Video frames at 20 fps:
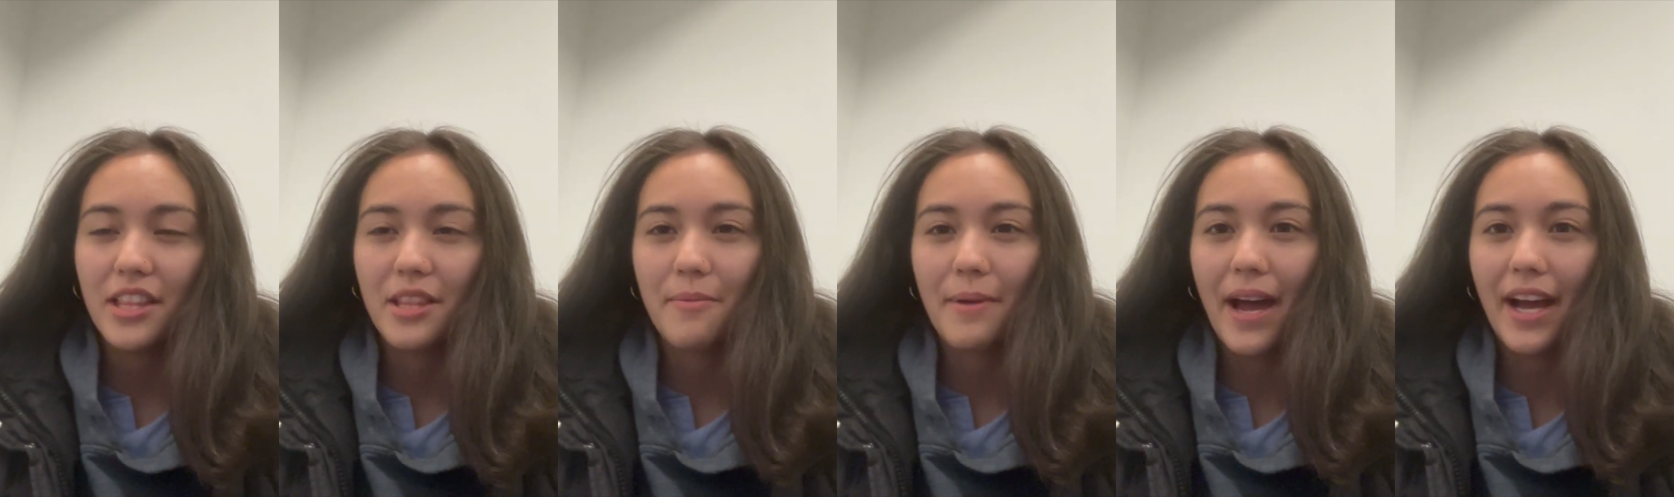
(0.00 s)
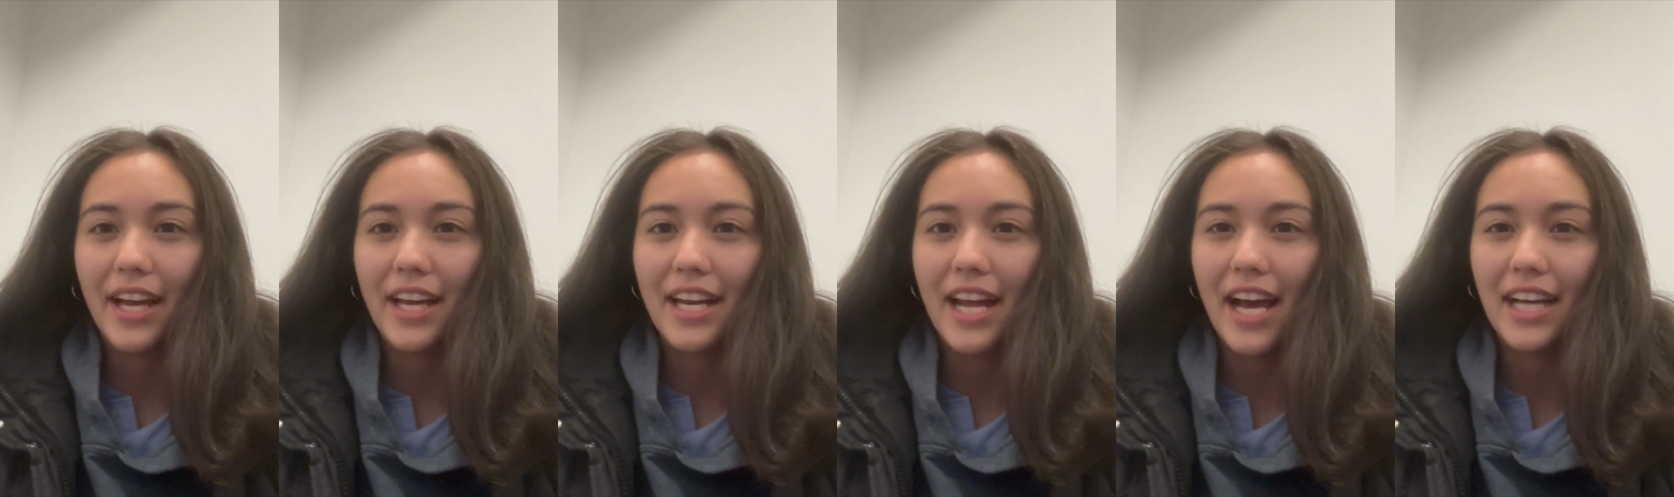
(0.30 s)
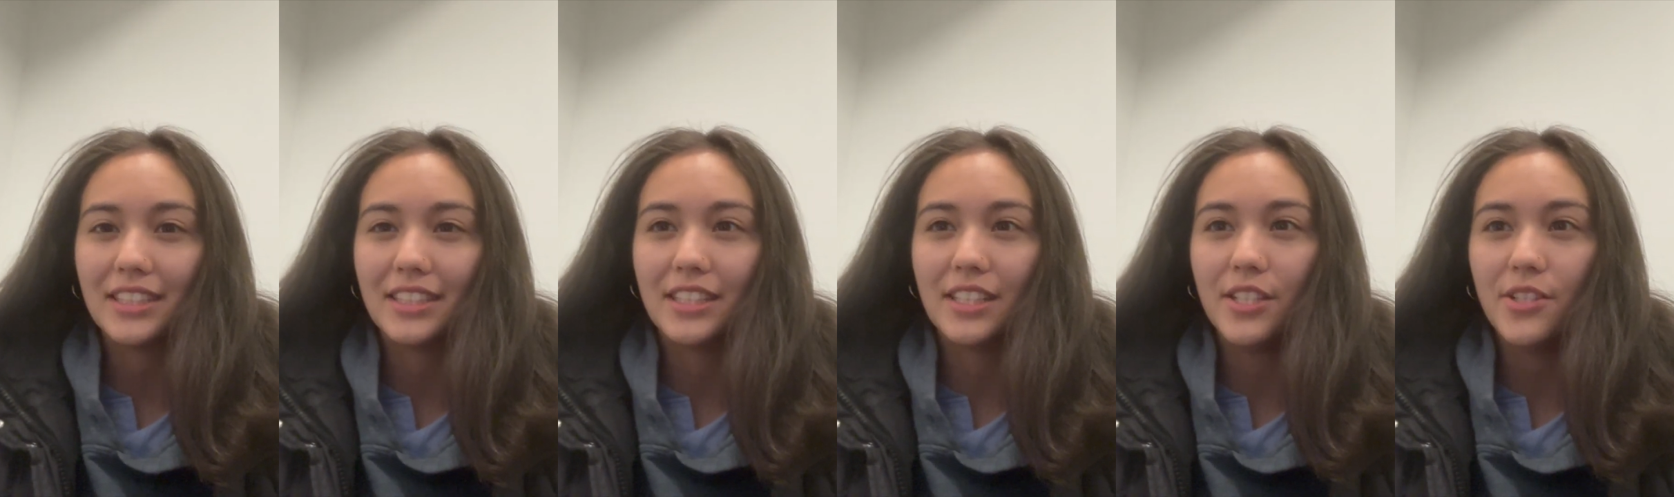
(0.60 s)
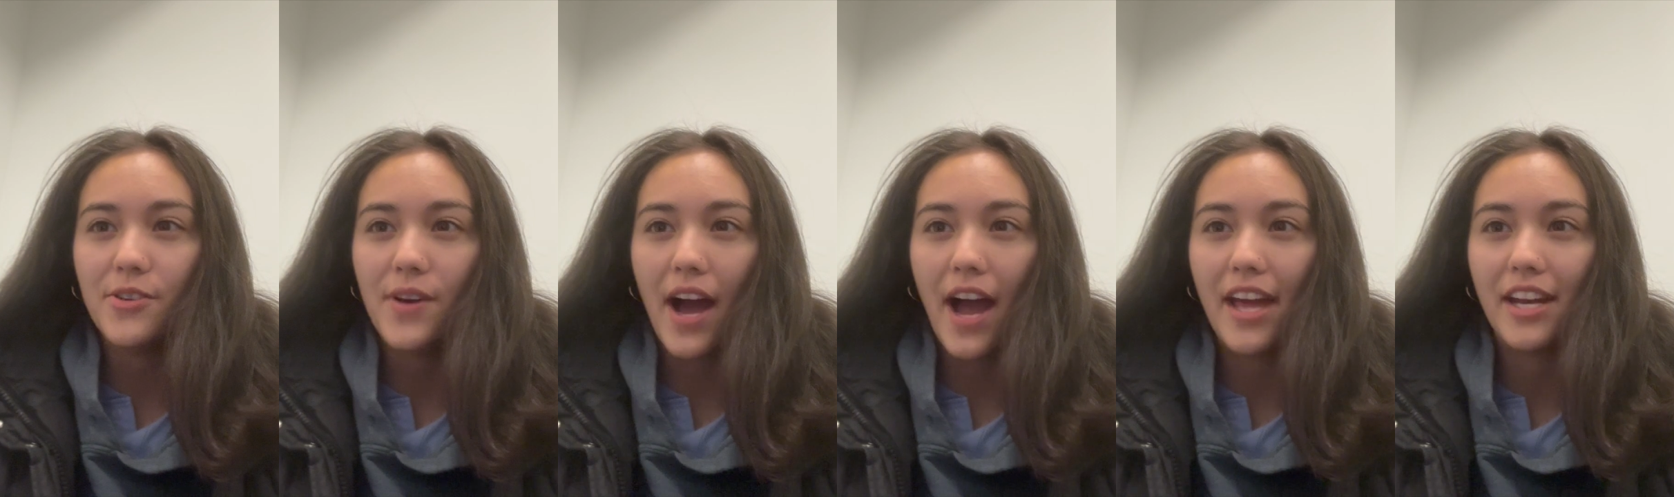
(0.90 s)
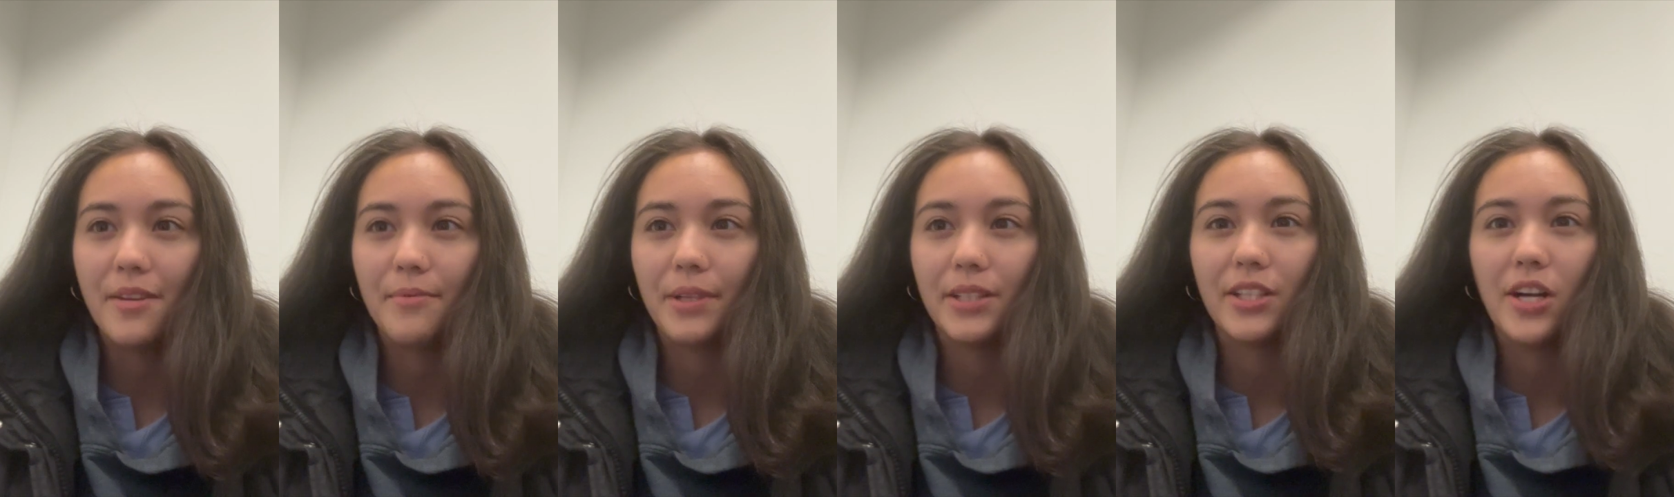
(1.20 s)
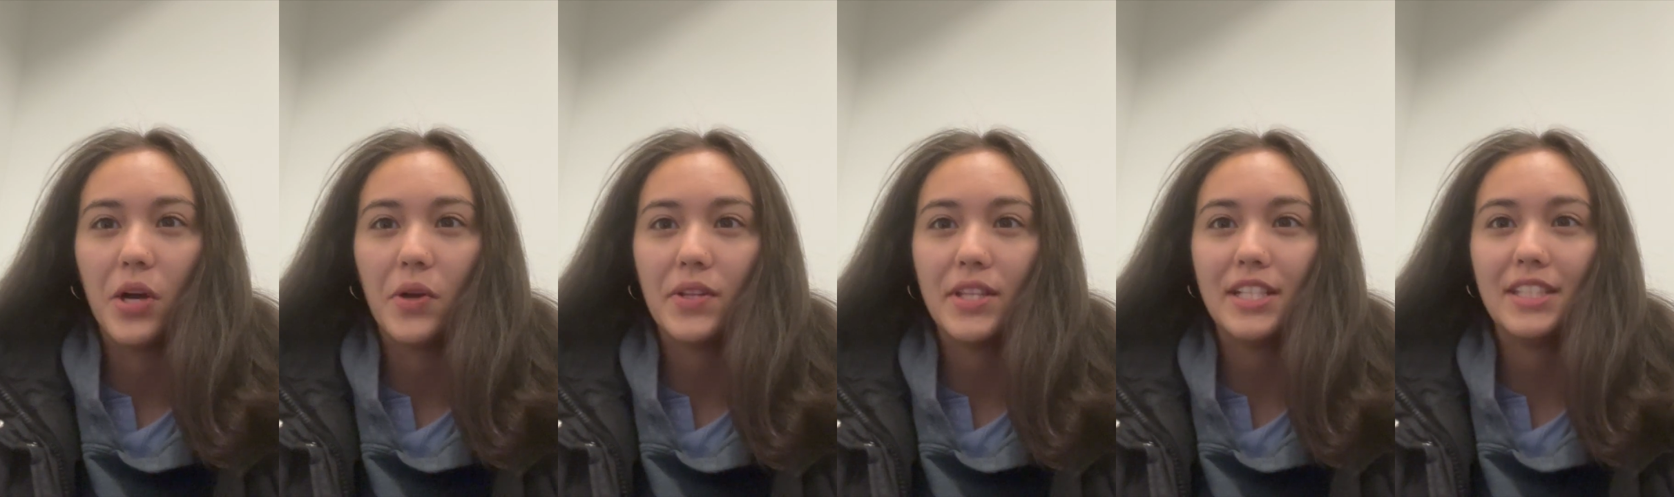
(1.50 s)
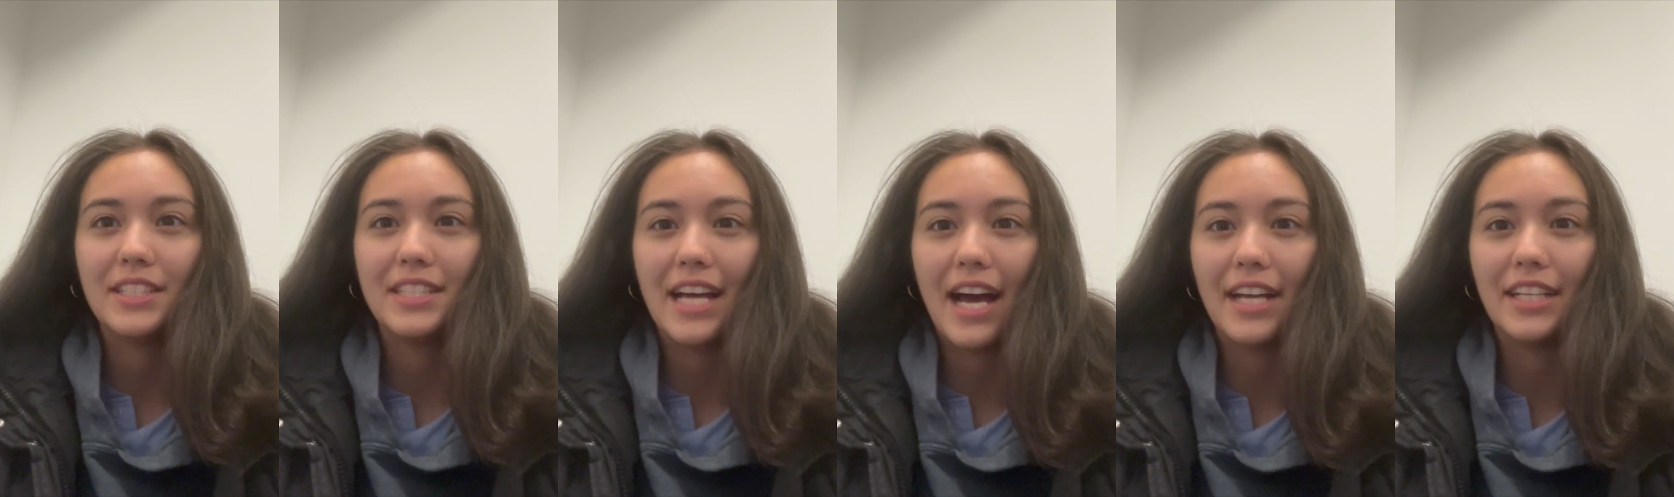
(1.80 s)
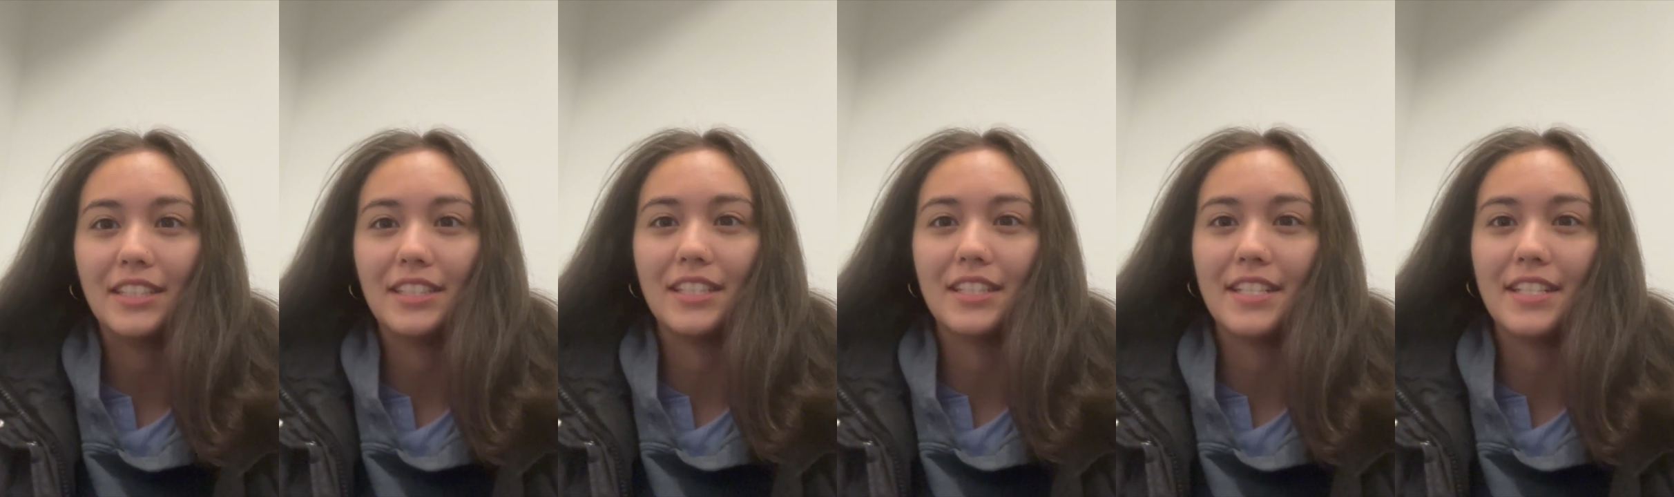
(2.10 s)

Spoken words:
the backend adds the new item along with its data to the